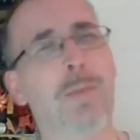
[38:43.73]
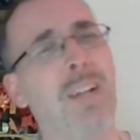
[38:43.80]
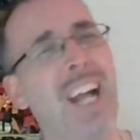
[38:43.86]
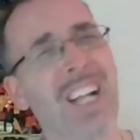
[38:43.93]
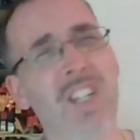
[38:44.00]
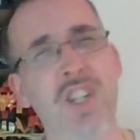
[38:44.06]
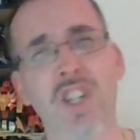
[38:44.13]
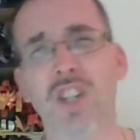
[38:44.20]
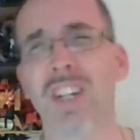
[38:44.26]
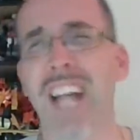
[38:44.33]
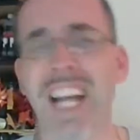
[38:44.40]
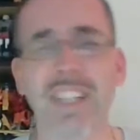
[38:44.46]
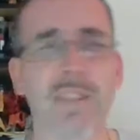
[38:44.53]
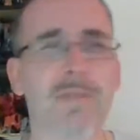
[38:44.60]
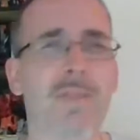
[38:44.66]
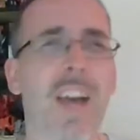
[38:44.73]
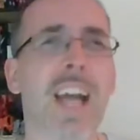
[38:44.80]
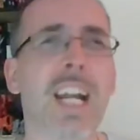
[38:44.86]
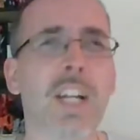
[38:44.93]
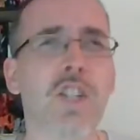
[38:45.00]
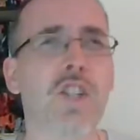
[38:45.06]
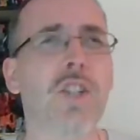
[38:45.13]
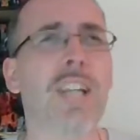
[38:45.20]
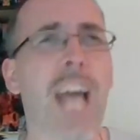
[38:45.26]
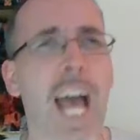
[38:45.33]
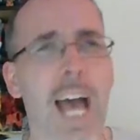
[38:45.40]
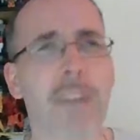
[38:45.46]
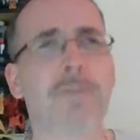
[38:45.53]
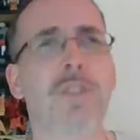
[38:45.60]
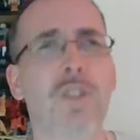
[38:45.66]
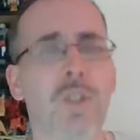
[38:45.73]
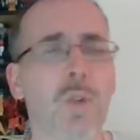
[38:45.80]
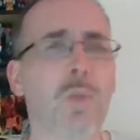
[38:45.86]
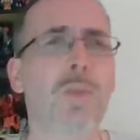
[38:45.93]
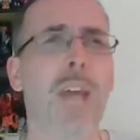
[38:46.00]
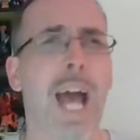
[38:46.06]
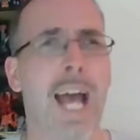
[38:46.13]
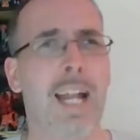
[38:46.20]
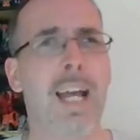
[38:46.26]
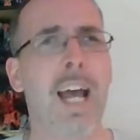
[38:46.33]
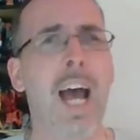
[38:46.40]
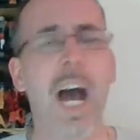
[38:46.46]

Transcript: But I shouldn't, as a fan, I shouldn't have to do that.